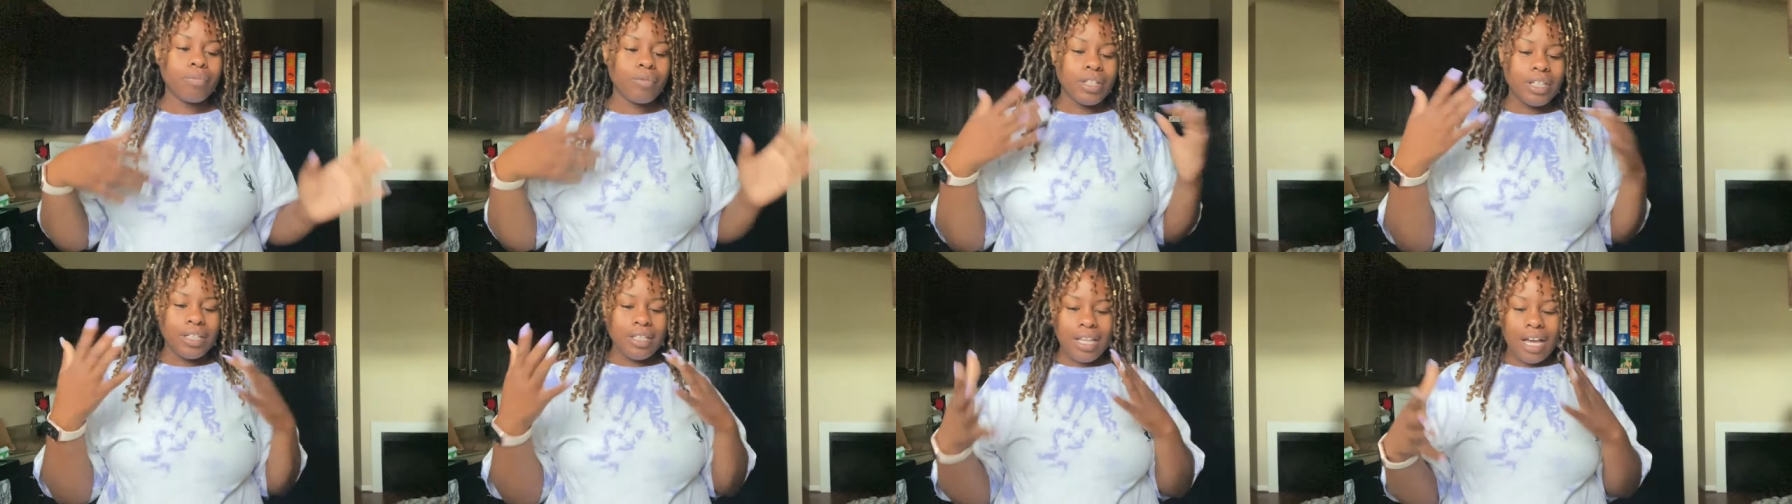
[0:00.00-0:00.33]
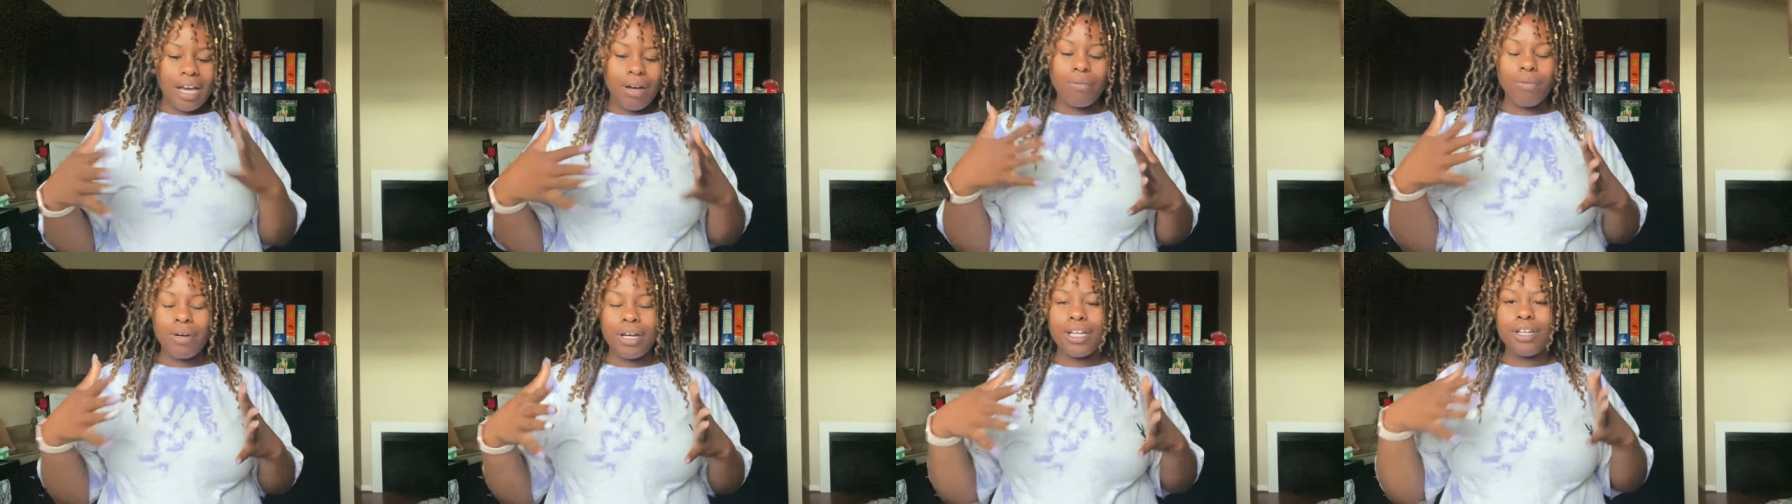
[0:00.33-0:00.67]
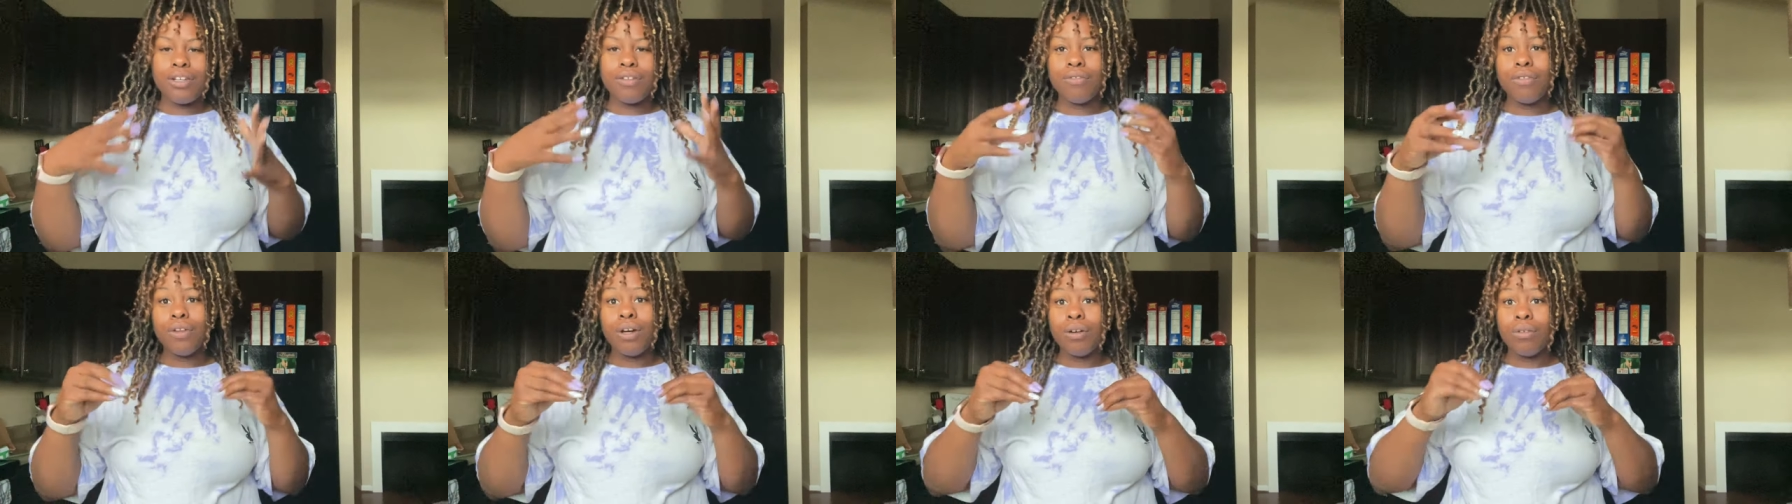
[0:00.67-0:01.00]
That way
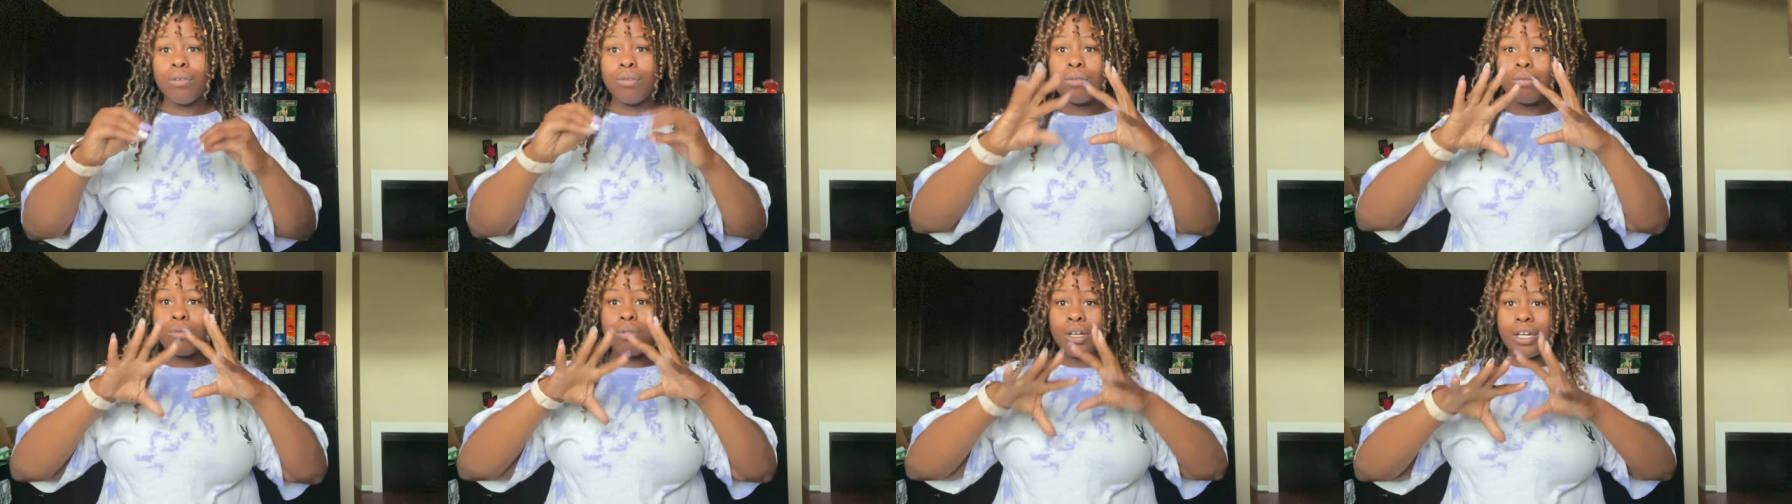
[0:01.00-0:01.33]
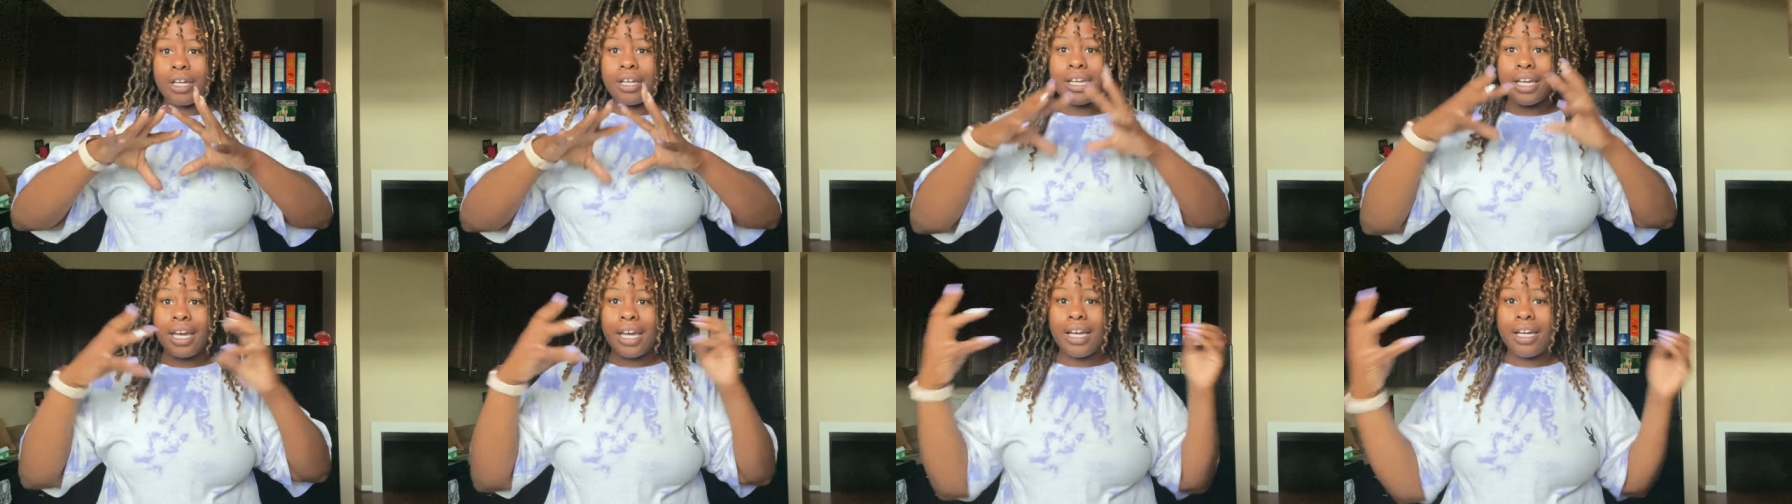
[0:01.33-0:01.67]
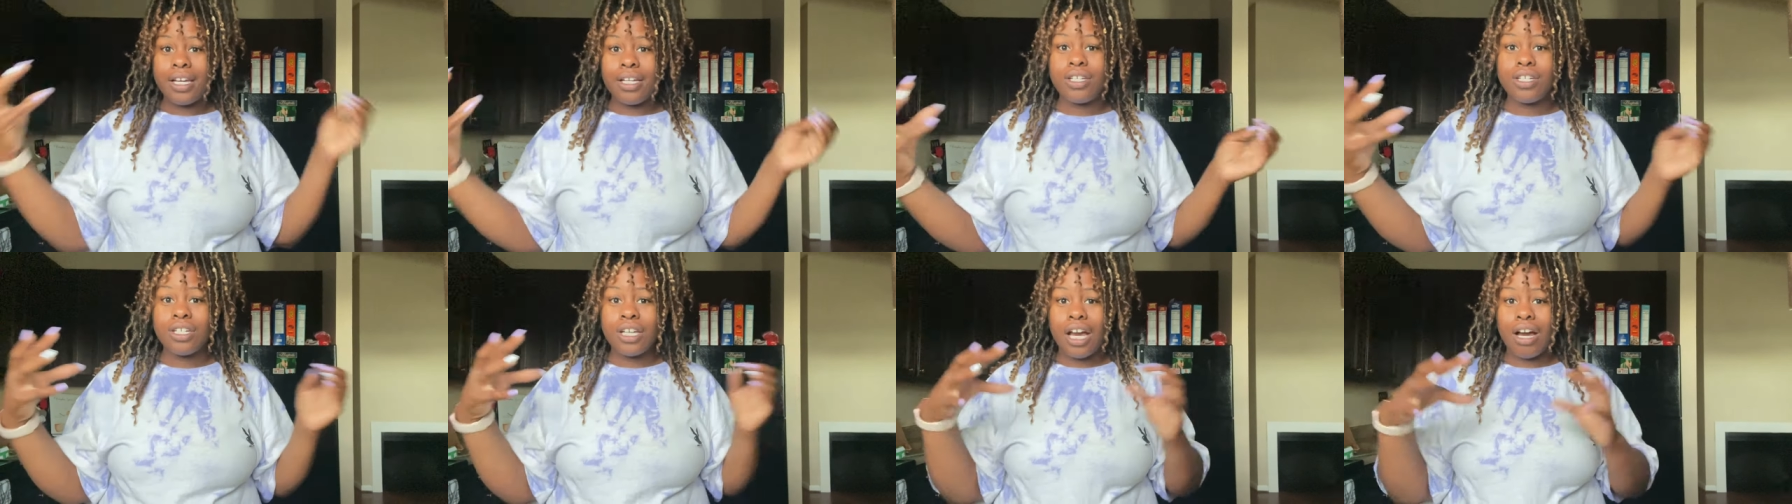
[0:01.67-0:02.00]
you know,
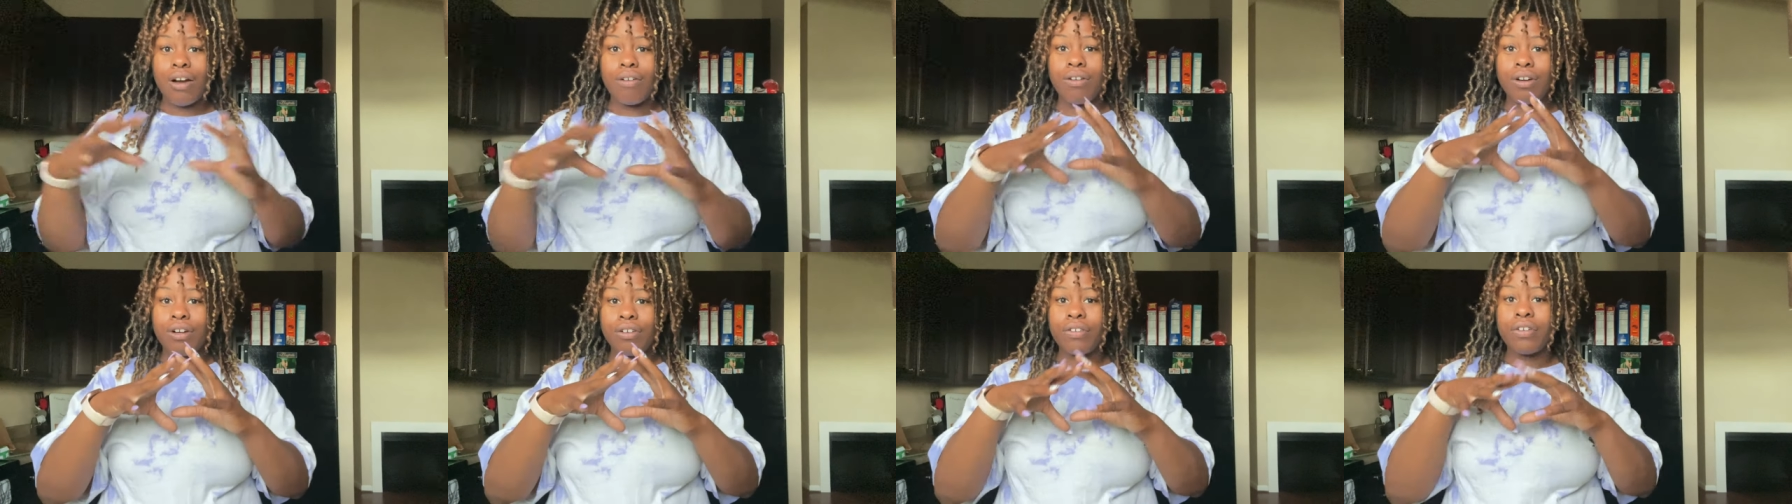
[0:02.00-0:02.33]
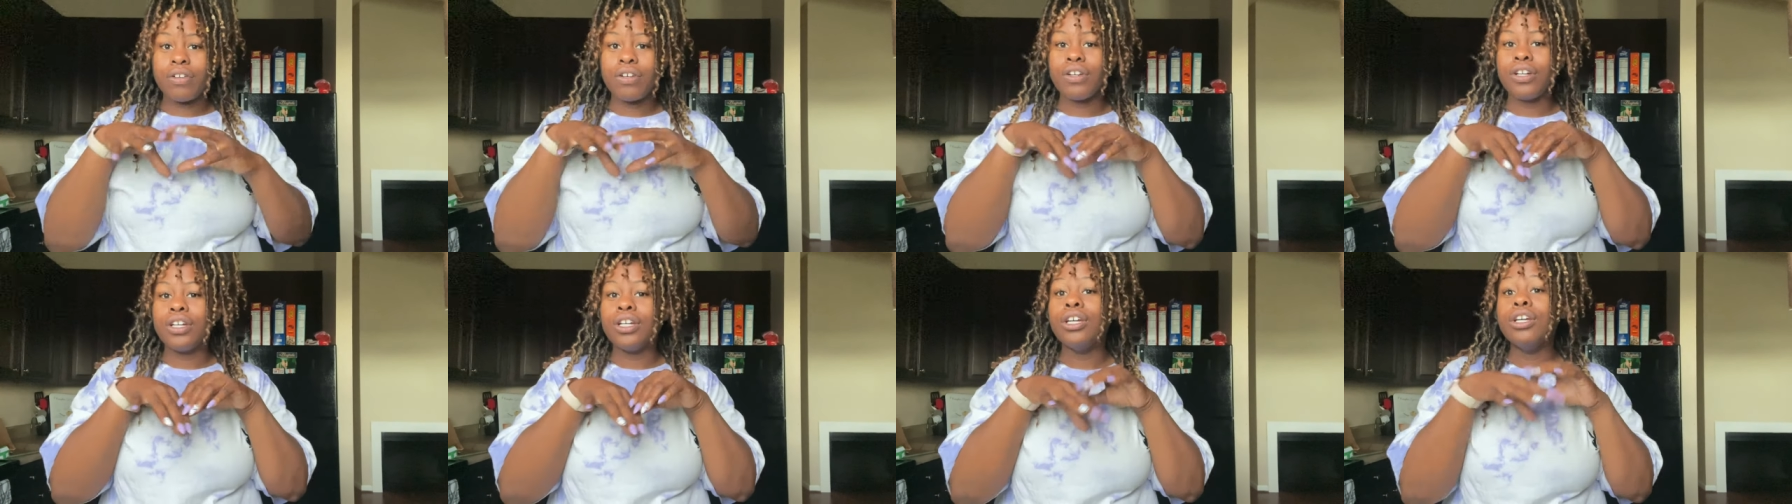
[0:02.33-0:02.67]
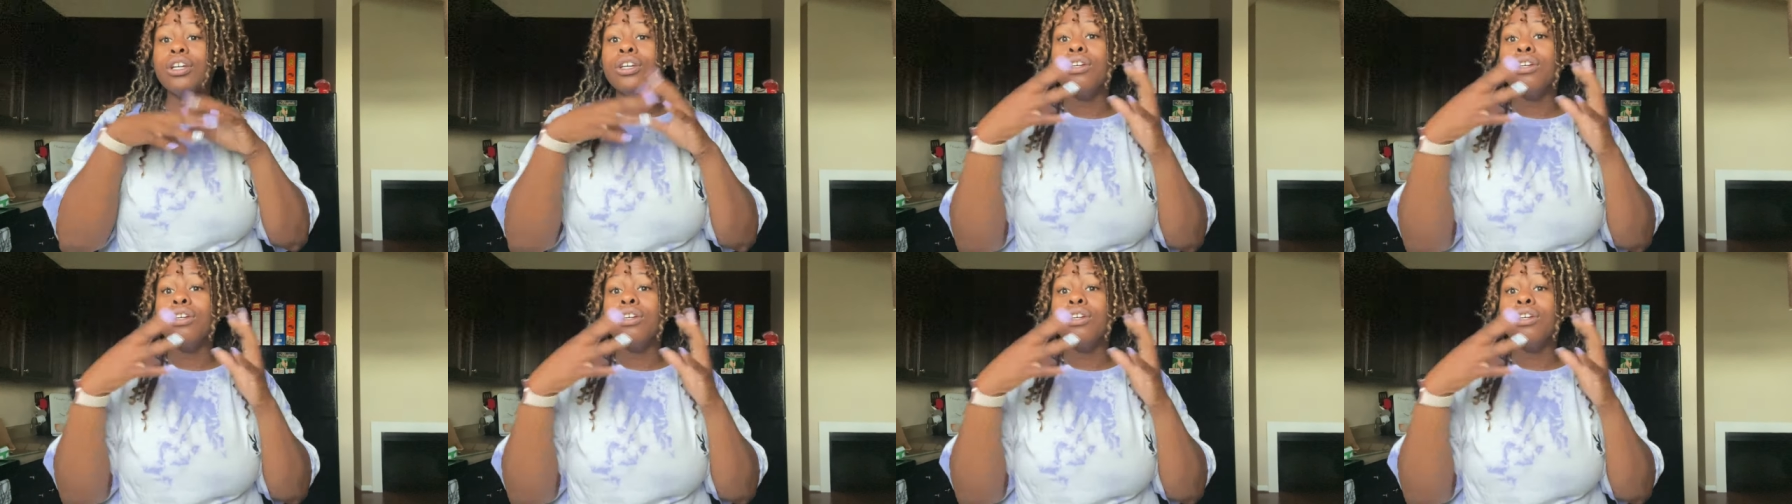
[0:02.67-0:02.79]
engage how hungry